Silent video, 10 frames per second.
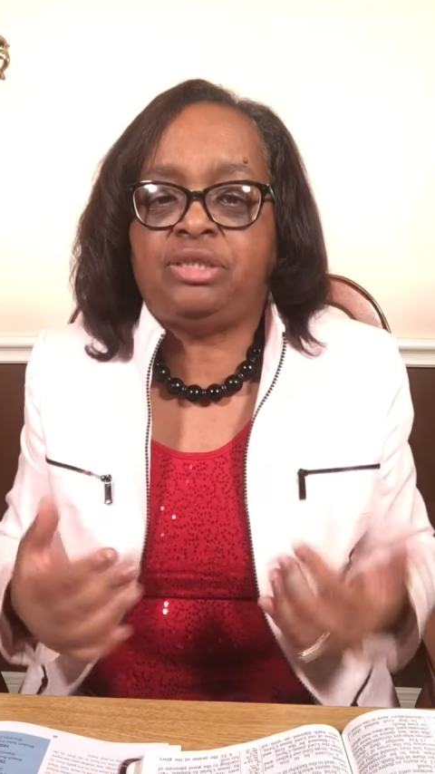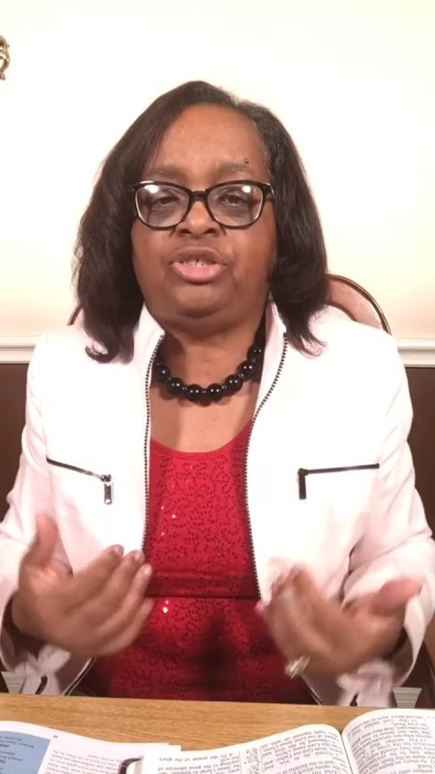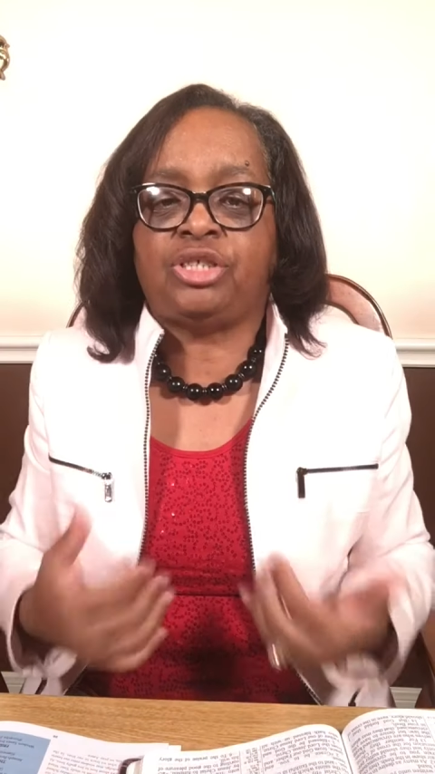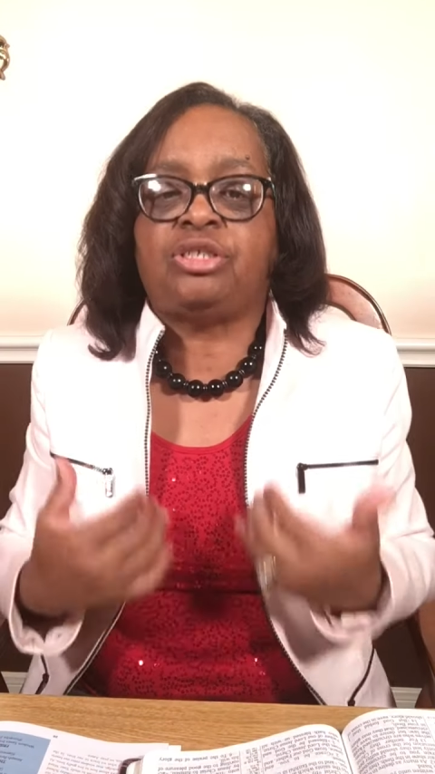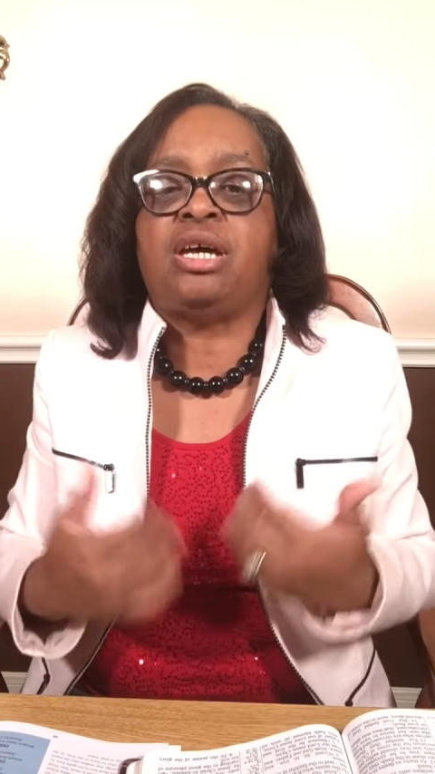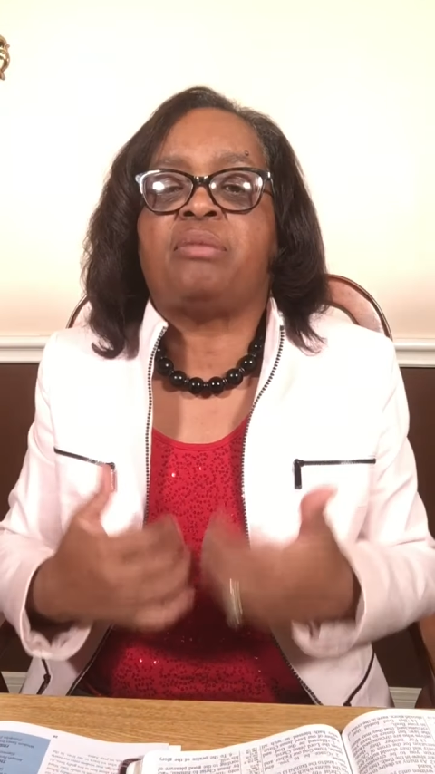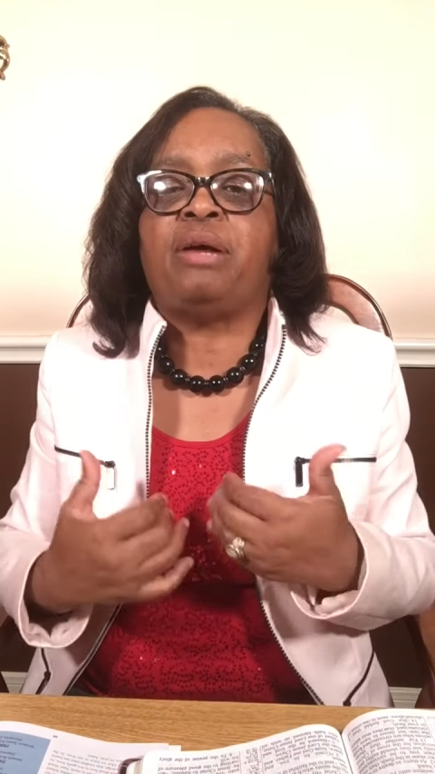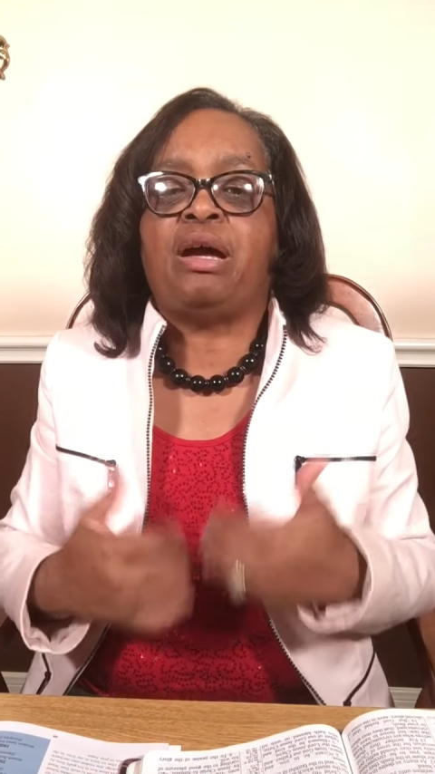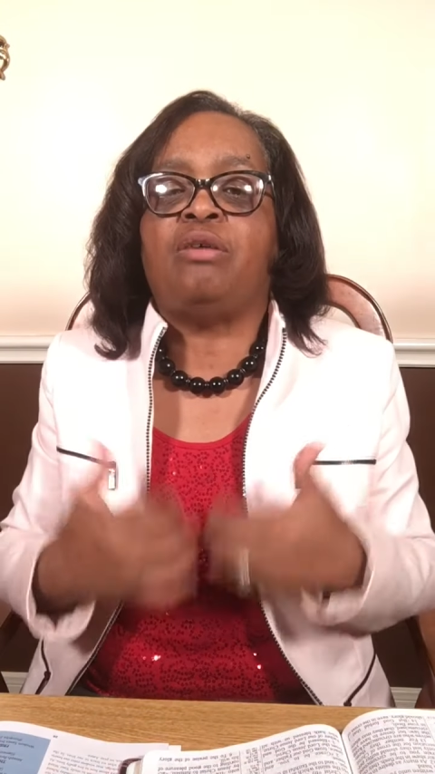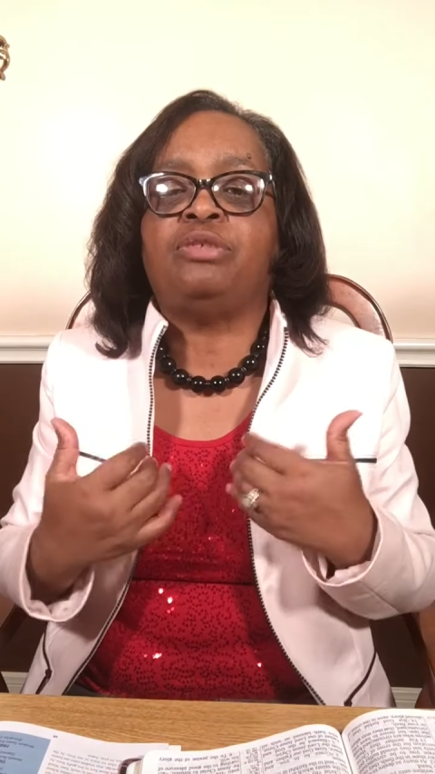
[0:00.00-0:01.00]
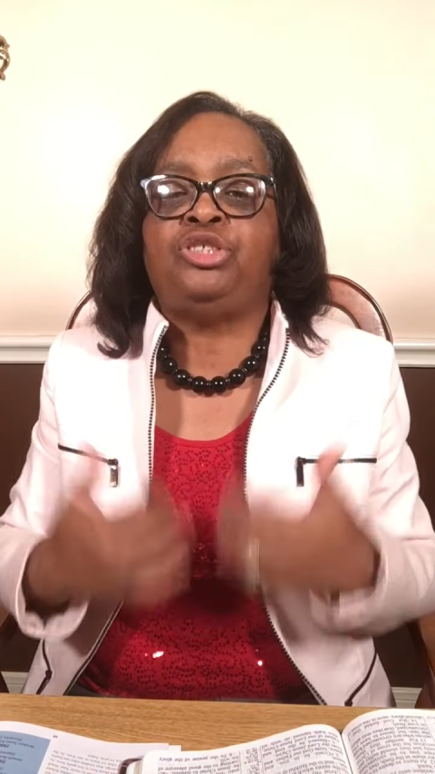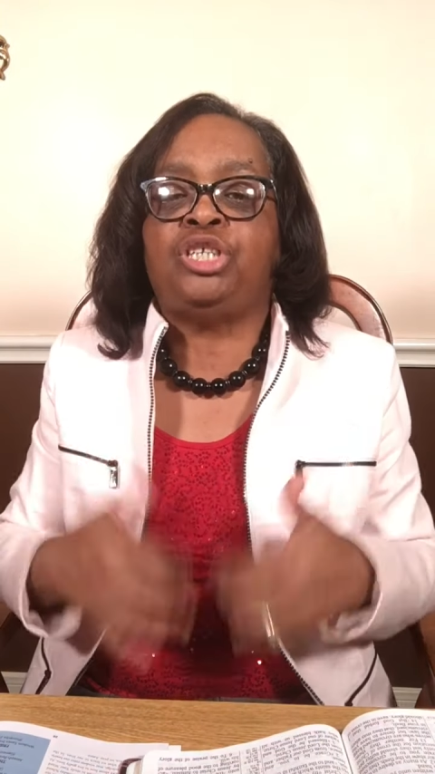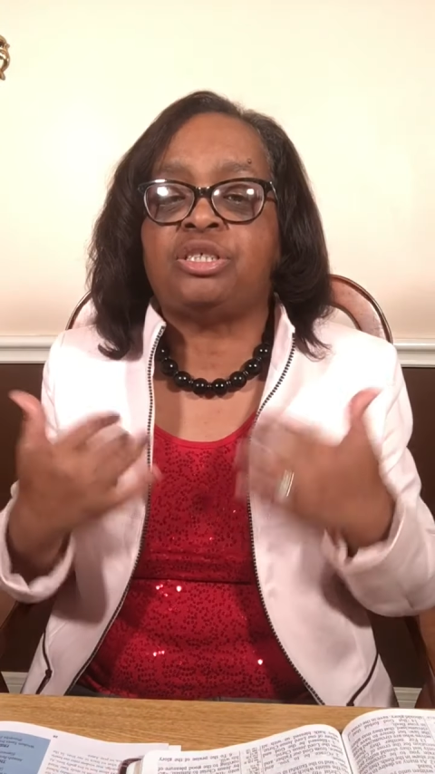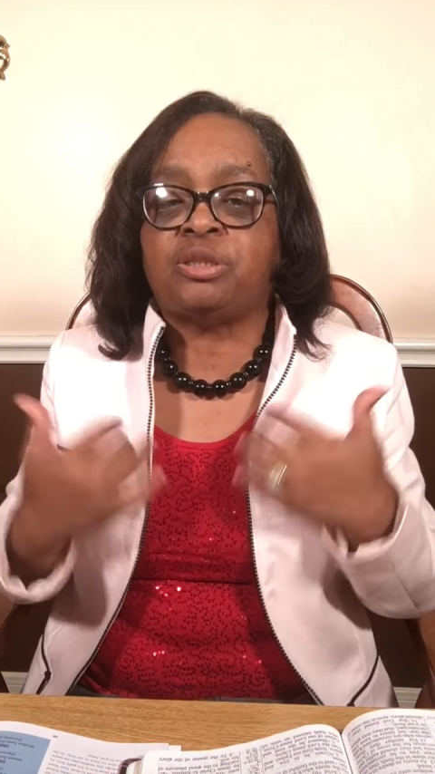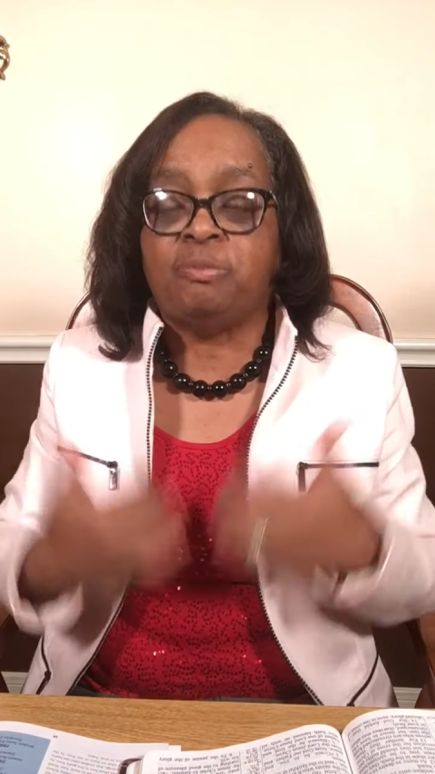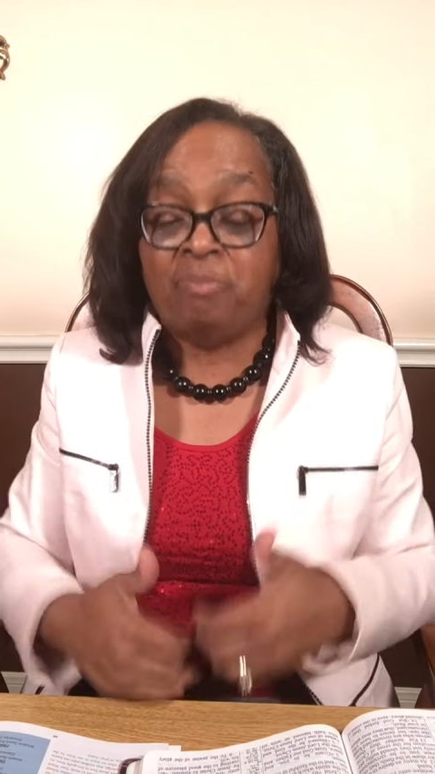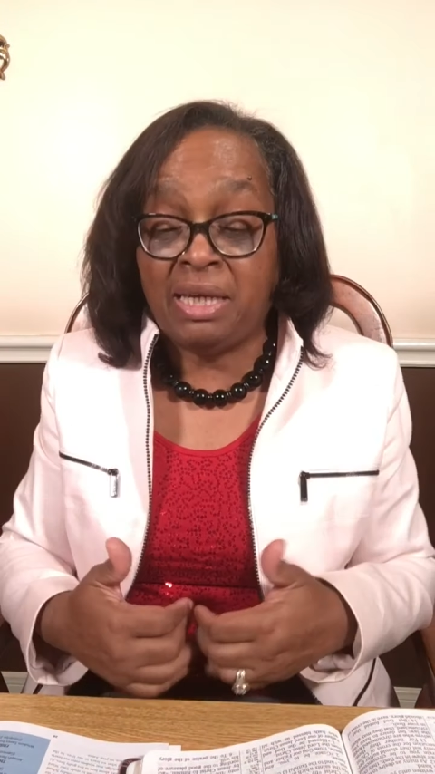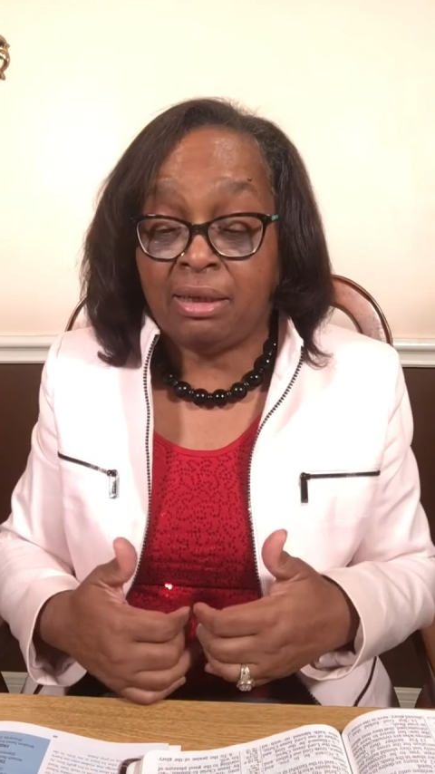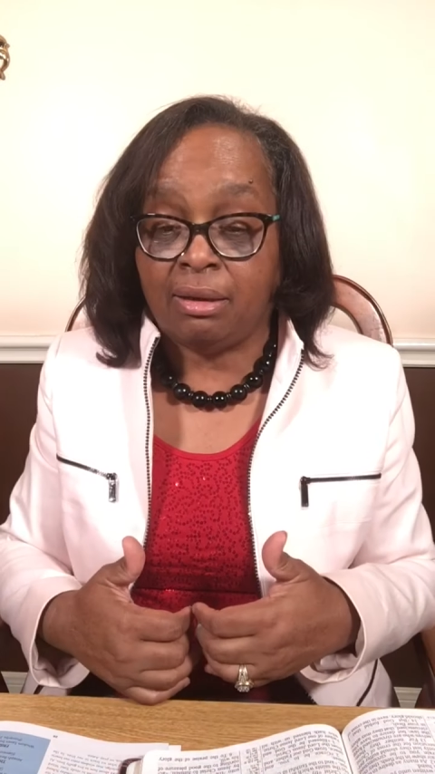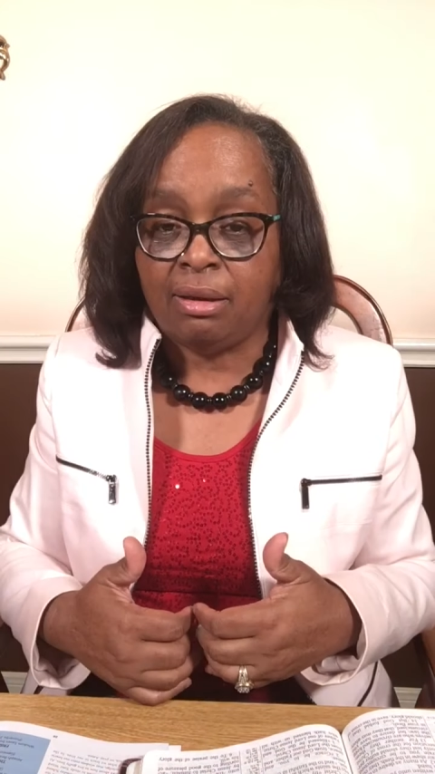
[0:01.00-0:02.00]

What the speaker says: just not about just me,